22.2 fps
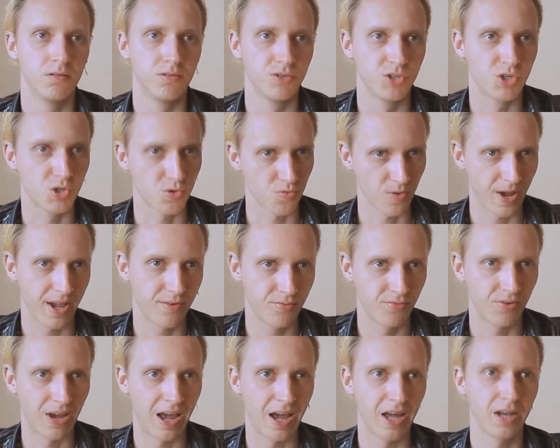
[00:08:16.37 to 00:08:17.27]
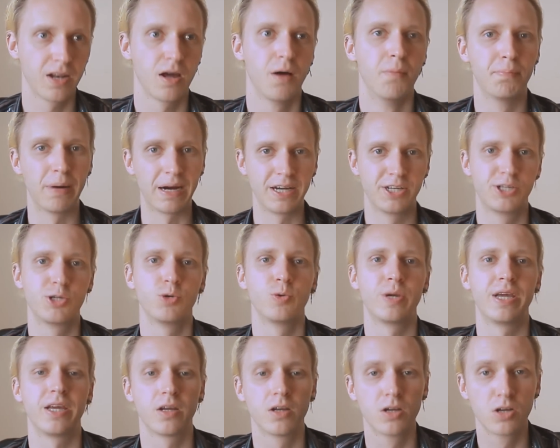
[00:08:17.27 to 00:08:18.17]
Shred fat by
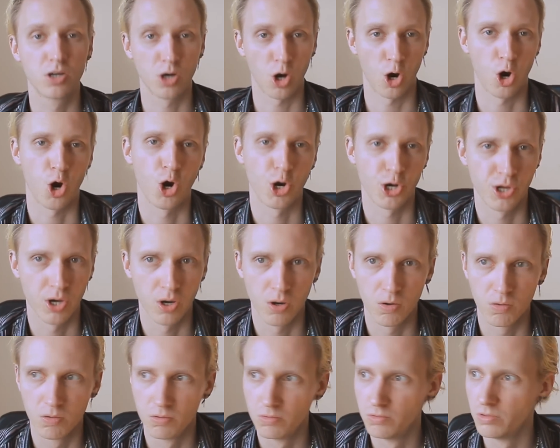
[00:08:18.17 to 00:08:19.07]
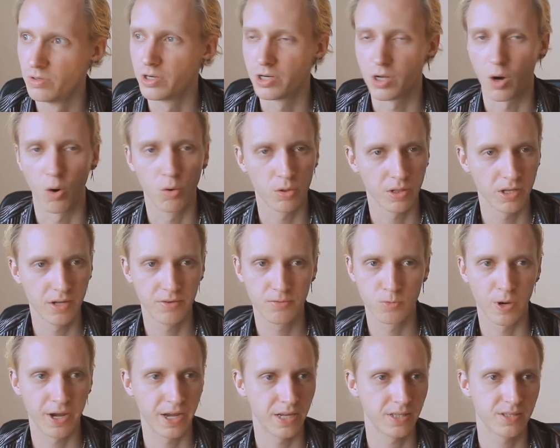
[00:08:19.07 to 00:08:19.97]
doing cardio. Don't lift
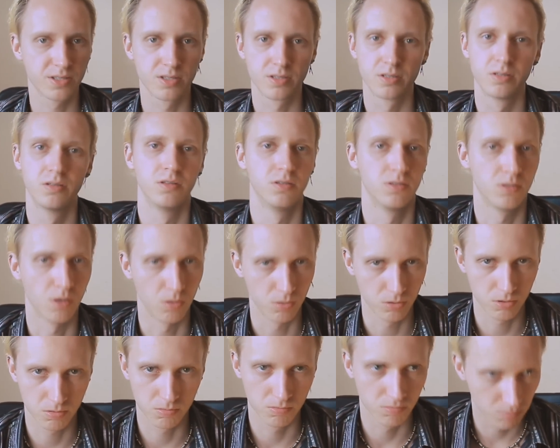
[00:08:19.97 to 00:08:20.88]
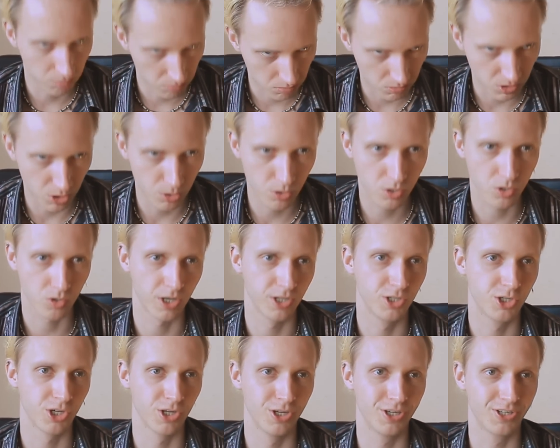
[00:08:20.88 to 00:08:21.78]
weights, don't do
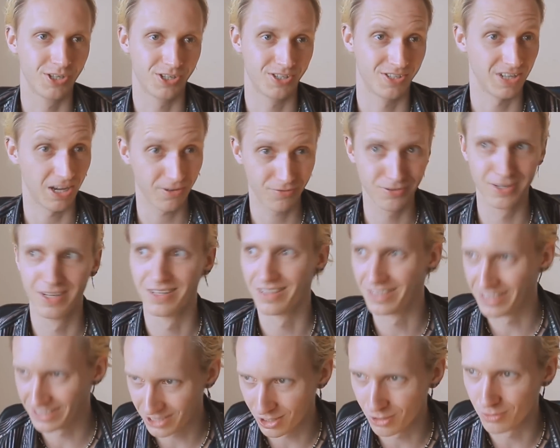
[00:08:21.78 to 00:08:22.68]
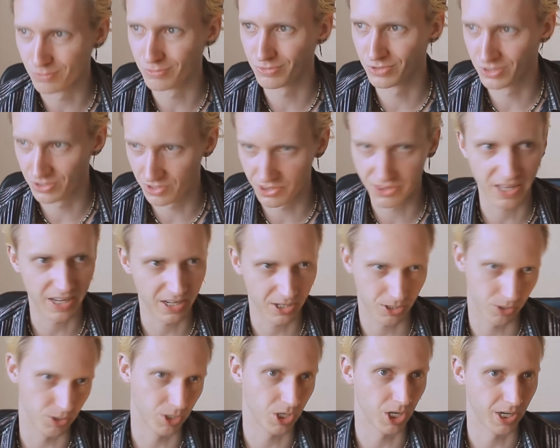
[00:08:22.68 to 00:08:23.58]
crunches, definitely don't think
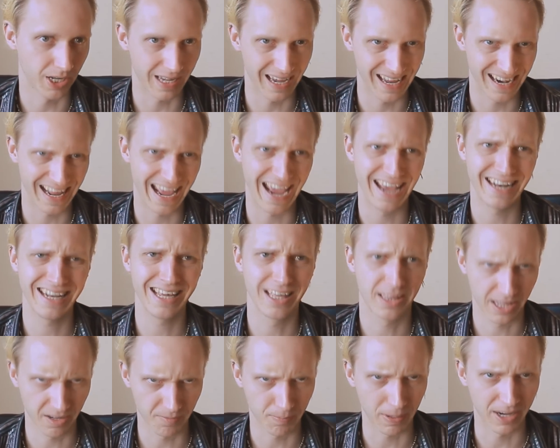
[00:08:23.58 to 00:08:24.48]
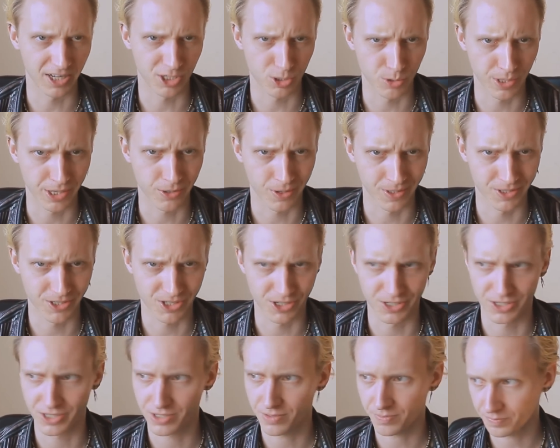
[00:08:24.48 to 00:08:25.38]
you're gonna get anything by doing
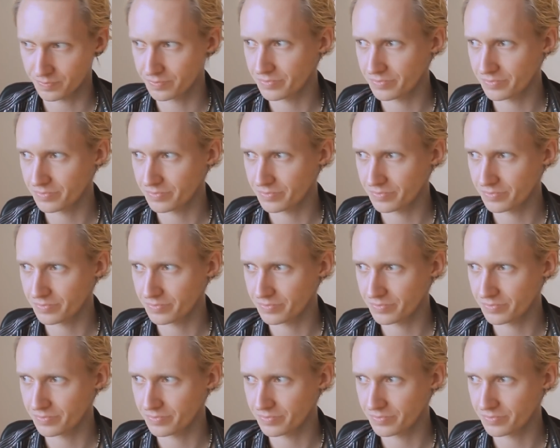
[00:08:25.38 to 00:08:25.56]
crunches.